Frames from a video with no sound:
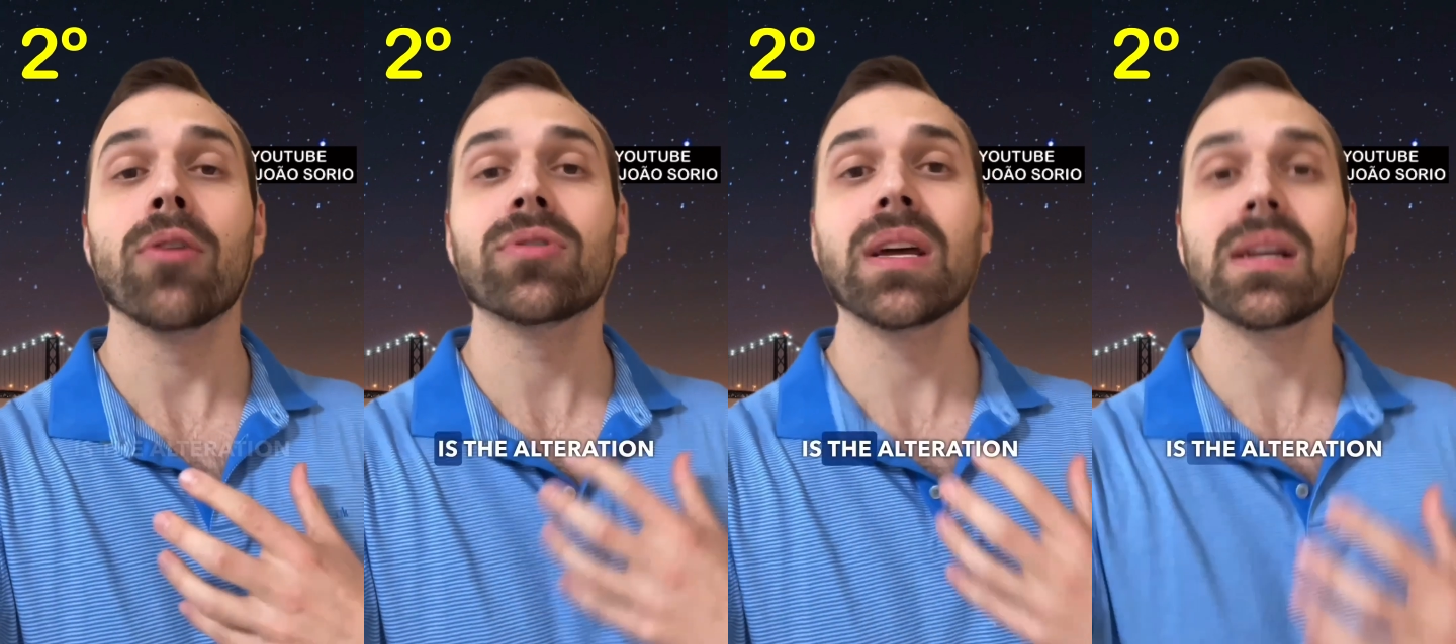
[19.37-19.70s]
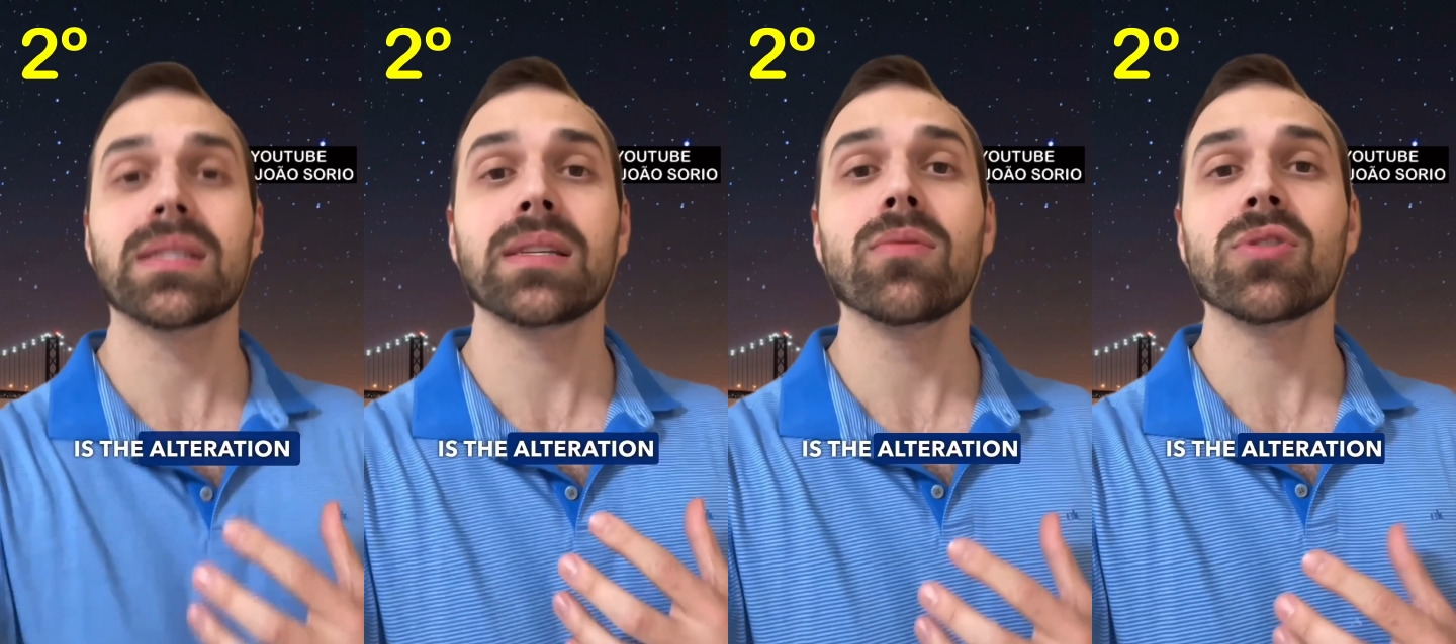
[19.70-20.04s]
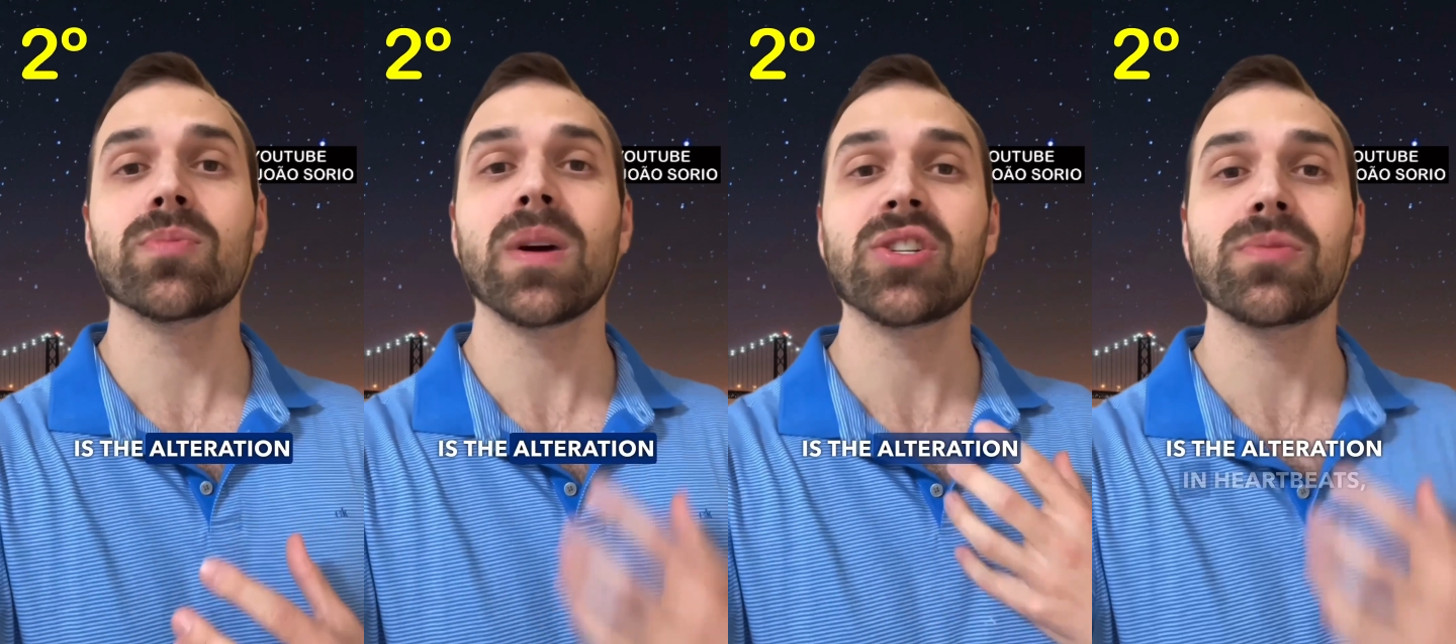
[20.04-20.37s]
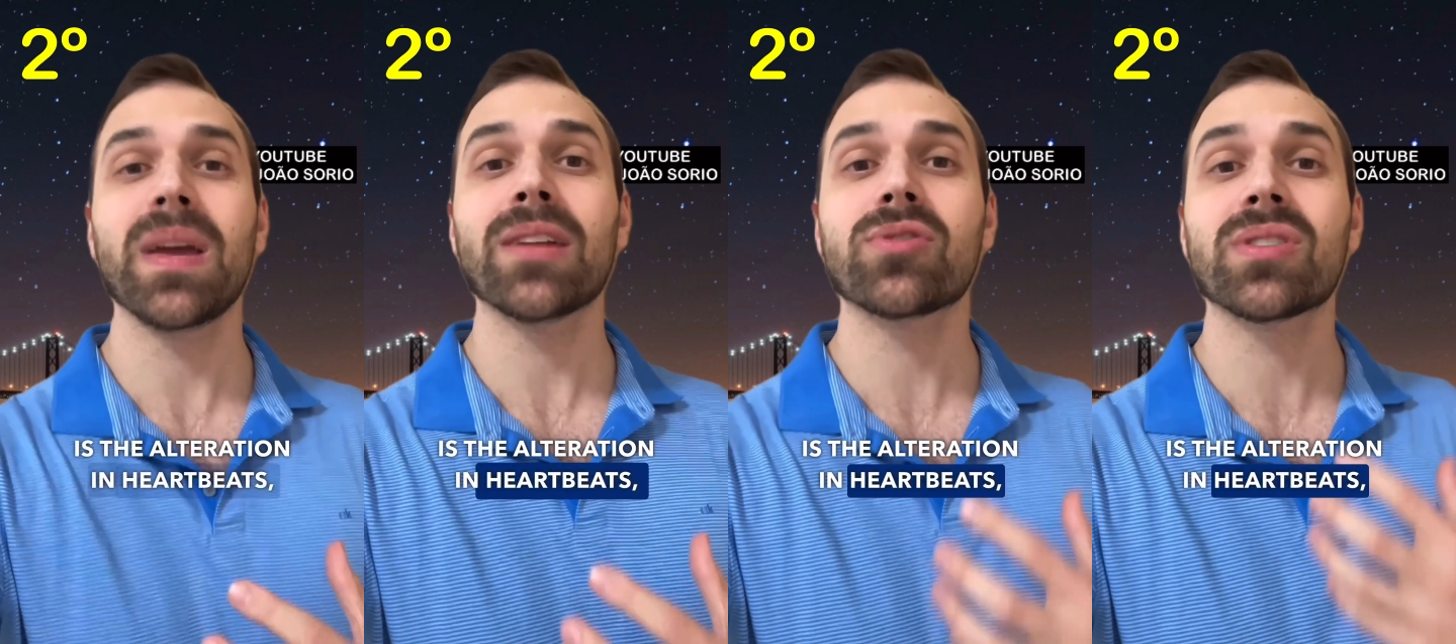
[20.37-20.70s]
is the alteration
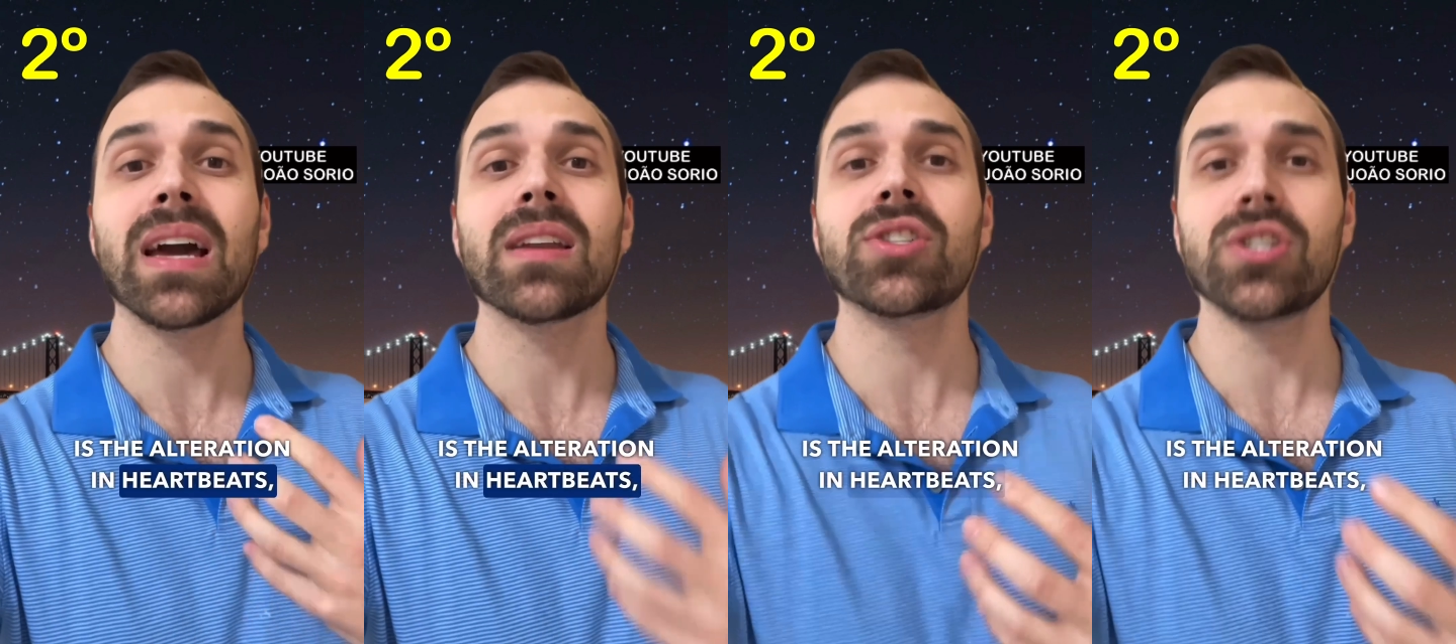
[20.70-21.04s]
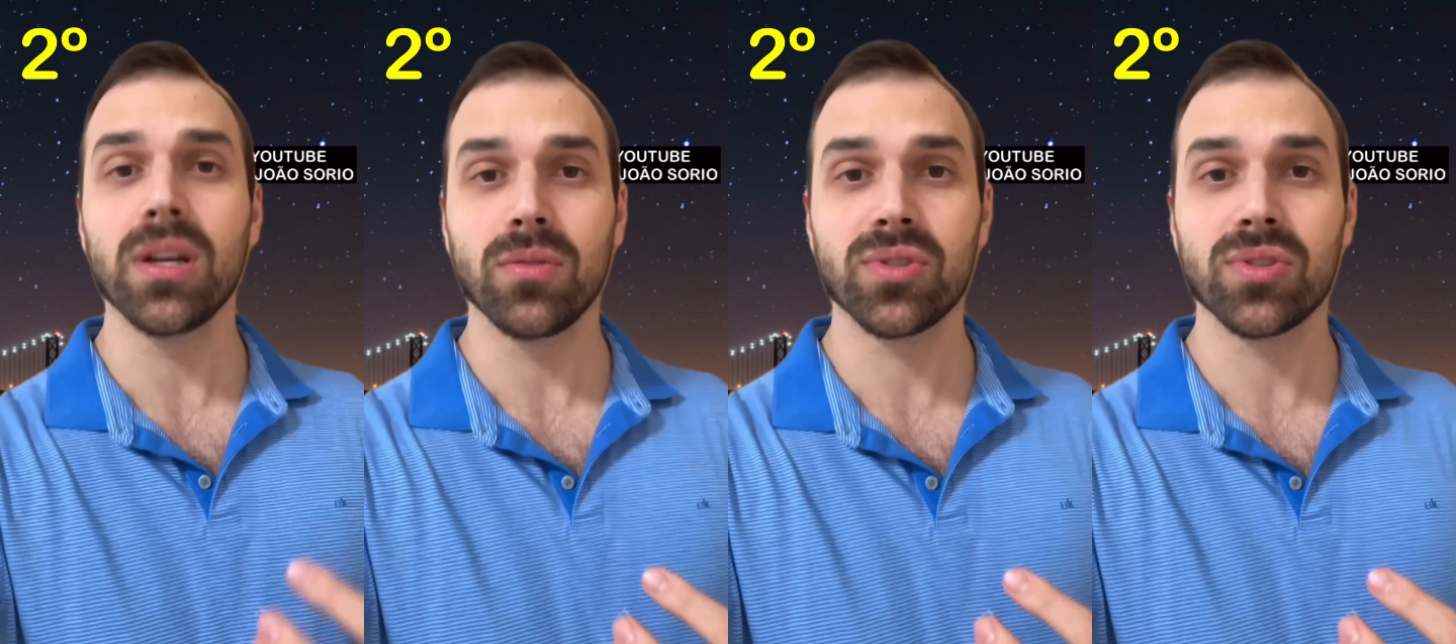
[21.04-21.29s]
in heartbeats,